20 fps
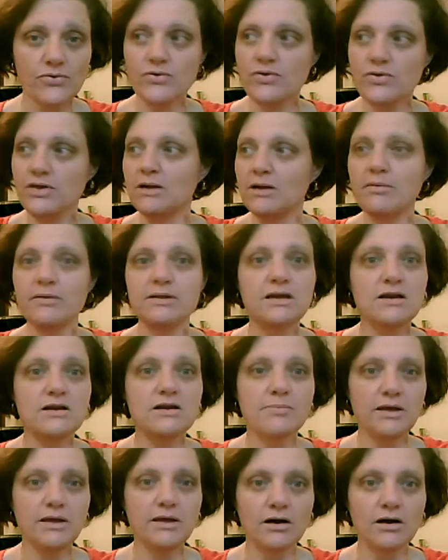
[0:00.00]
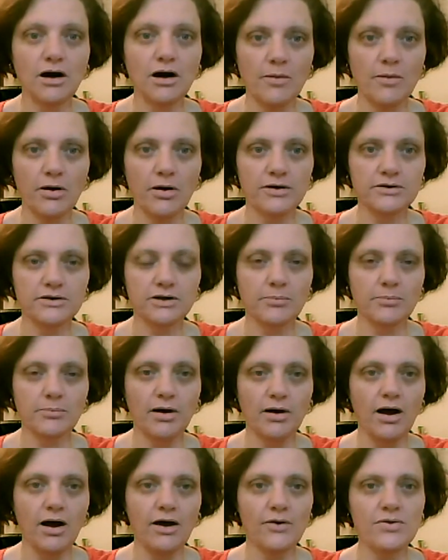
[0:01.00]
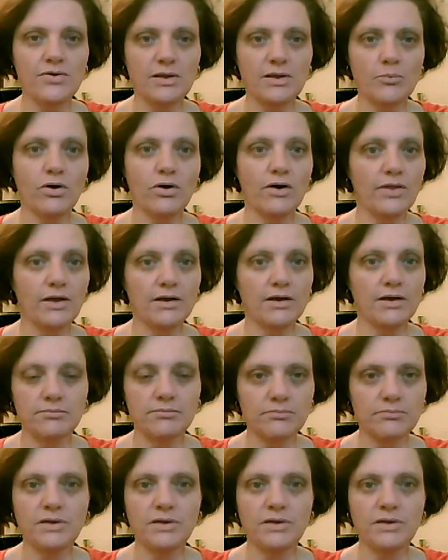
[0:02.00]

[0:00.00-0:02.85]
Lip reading: Or there's going to need to be a car park nearby or somewhere that